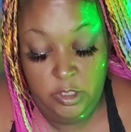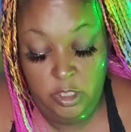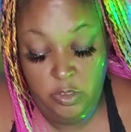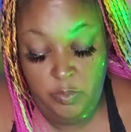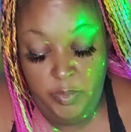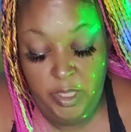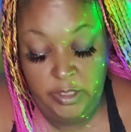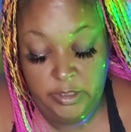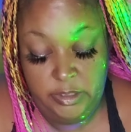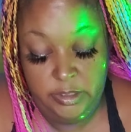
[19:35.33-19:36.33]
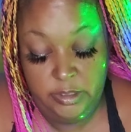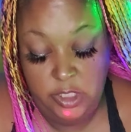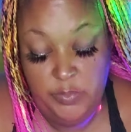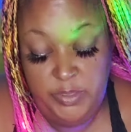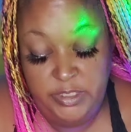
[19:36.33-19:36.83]
Little miss.
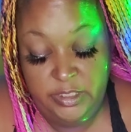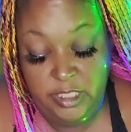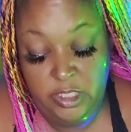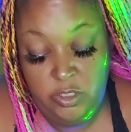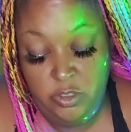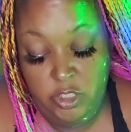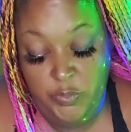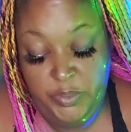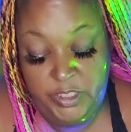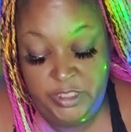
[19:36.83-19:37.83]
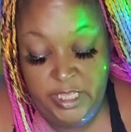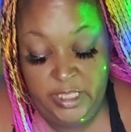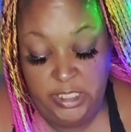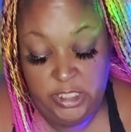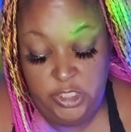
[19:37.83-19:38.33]
Could be single, could be
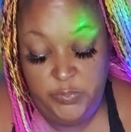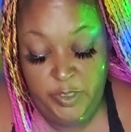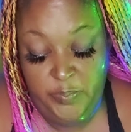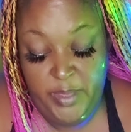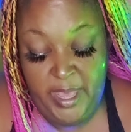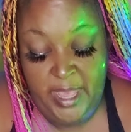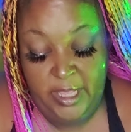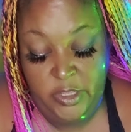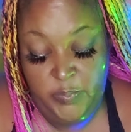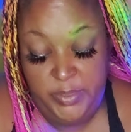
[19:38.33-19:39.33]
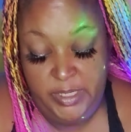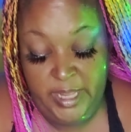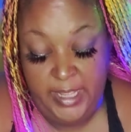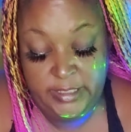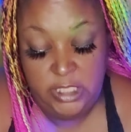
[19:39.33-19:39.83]
taken, could be bad, could be
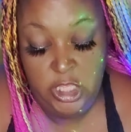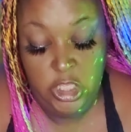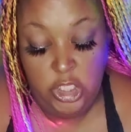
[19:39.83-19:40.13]
nice,